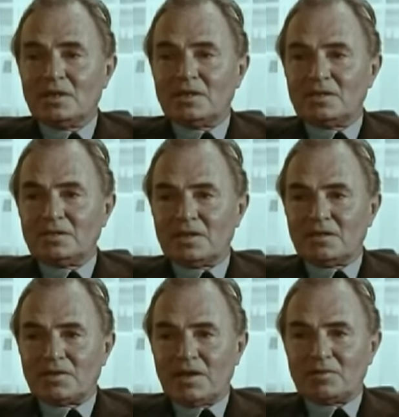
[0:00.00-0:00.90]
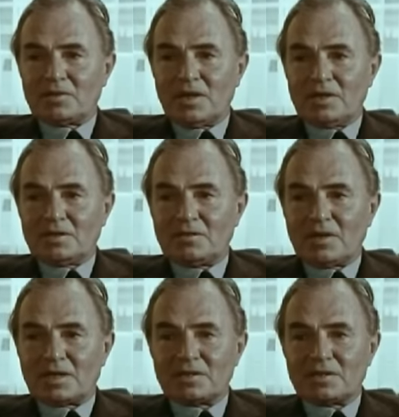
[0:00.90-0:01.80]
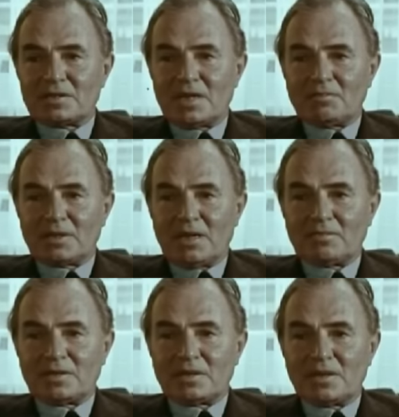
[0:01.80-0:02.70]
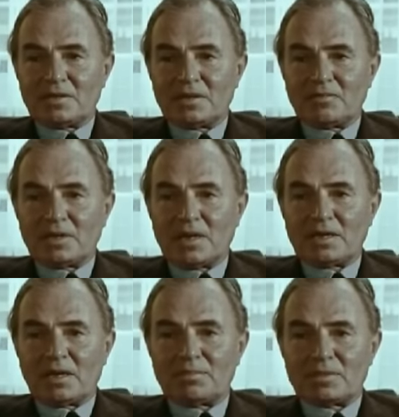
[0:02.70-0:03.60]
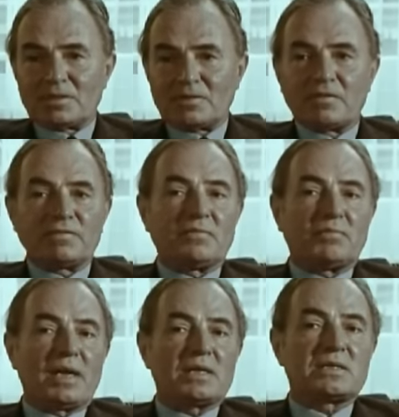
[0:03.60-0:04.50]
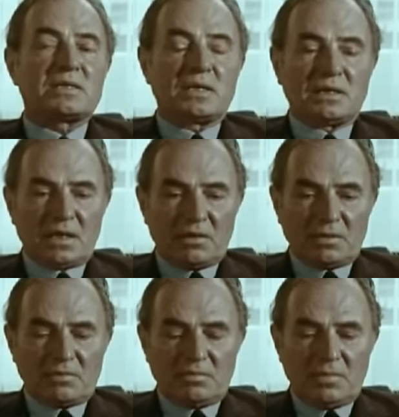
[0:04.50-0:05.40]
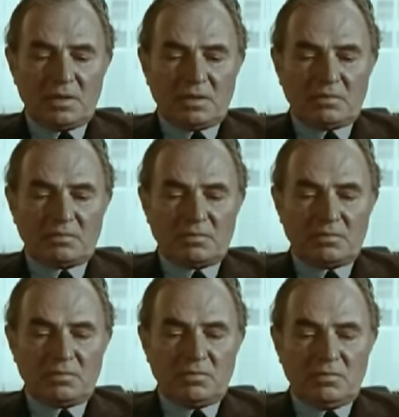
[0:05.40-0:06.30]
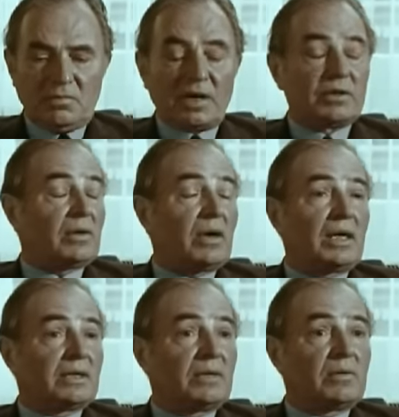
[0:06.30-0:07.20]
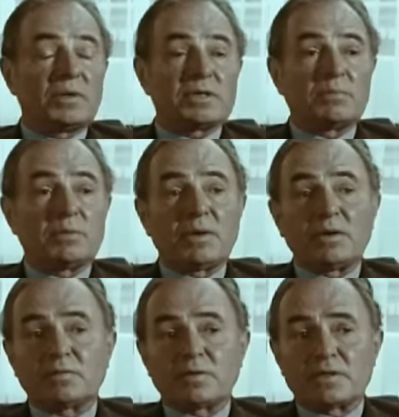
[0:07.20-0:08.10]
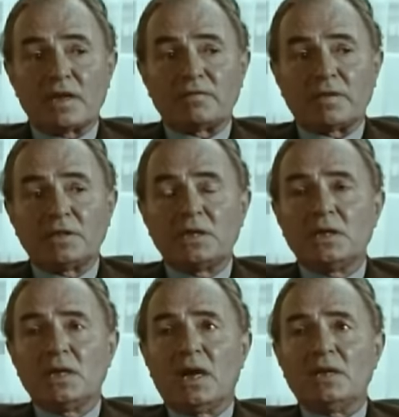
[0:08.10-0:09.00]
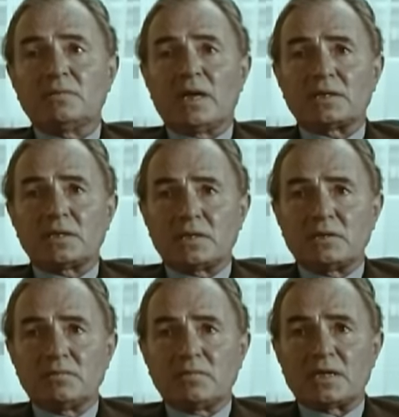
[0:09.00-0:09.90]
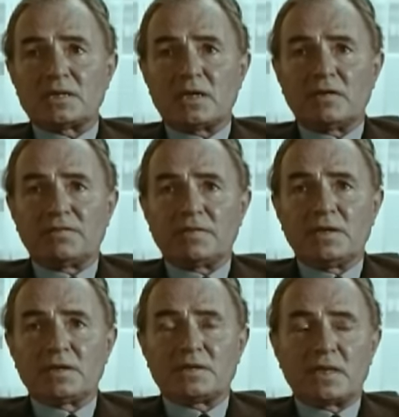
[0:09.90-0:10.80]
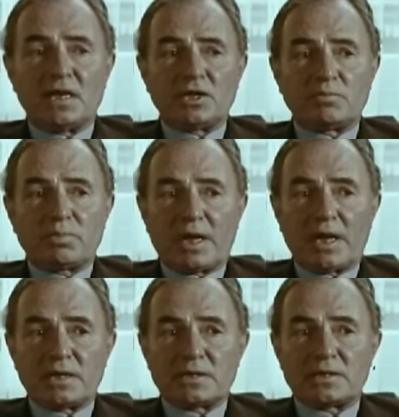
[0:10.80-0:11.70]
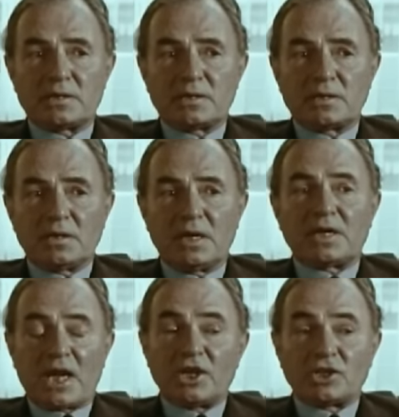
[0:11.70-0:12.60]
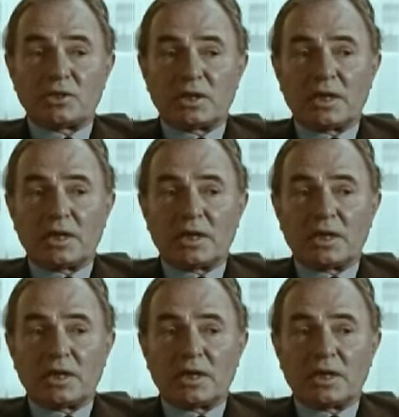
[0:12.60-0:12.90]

that if I were trying to direct at the same time, that the whole thing would end up as a dreadful mess, and I would. Uh, one or other, or possibly both, would suffer. I directed myself in stage plays occasionally,